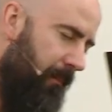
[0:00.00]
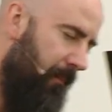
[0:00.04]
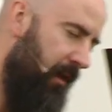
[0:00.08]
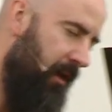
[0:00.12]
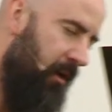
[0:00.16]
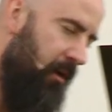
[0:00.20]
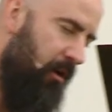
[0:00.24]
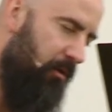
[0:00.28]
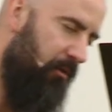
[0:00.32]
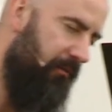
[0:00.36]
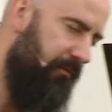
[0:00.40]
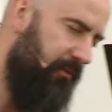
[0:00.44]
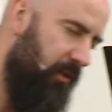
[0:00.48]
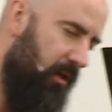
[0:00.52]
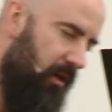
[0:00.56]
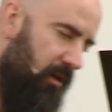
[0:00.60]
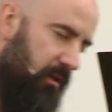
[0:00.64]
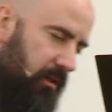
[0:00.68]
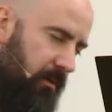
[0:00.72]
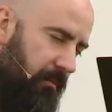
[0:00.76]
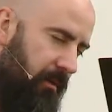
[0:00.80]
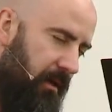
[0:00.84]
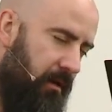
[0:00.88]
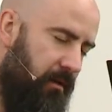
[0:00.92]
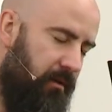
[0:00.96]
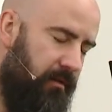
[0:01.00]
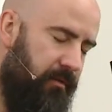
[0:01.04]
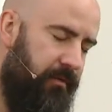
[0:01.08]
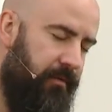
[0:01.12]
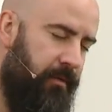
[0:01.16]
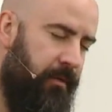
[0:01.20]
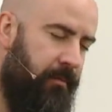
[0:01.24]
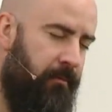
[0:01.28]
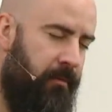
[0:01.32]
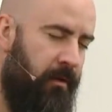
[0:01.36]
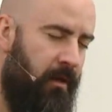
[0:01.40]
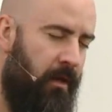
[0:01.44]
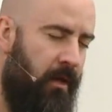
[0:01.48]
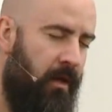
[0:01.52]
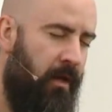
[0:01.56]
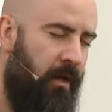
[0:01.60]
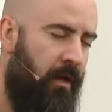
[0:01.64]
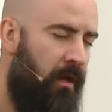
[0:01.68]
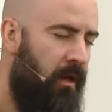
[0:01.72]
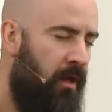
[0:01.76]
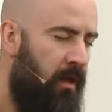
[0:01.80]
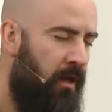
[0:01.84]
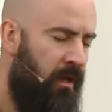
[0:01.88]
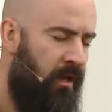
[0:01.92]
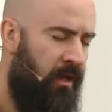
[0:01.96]
I know we've talked about some
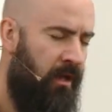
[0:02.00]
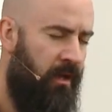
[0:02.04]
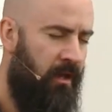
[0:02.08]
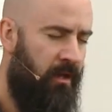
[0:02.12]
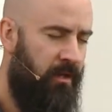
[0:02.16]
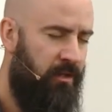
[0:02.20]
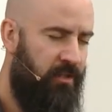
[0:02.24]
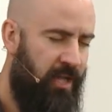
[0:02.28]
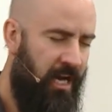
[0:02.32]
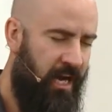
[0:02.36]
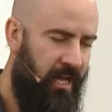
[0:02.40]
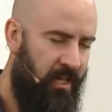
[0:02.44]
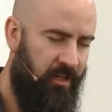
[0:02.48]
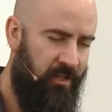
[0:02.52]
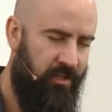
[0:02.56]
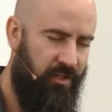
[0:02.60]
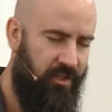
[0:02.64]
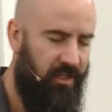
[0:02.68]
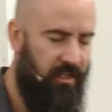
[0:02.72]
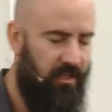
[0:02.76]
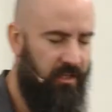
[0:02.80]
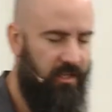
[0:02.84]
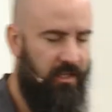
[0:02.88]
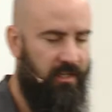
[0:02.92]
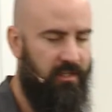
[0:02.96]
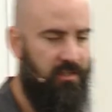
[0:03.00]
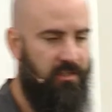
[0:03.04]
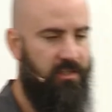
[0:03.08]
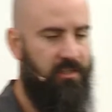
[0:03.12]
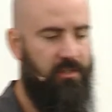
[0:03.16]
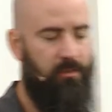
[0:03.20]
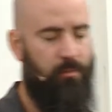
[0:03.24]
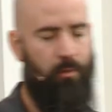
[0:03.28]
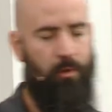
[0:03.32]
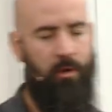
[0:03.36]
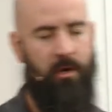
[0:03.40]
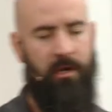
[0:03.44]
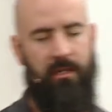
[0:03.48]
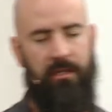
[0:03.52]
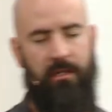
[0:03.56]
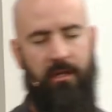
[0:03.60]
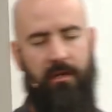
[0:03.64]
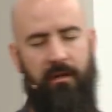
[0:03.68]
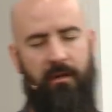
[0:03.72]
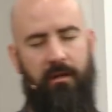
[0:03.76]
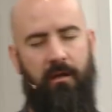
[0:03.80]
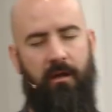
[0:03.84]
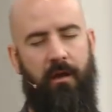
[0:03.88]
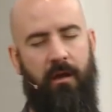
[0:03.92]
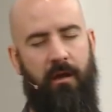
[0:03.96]
challenging things this morning
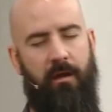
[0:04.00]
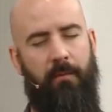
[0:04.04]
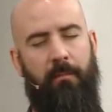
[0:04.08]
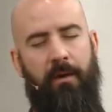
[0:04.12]
that uh,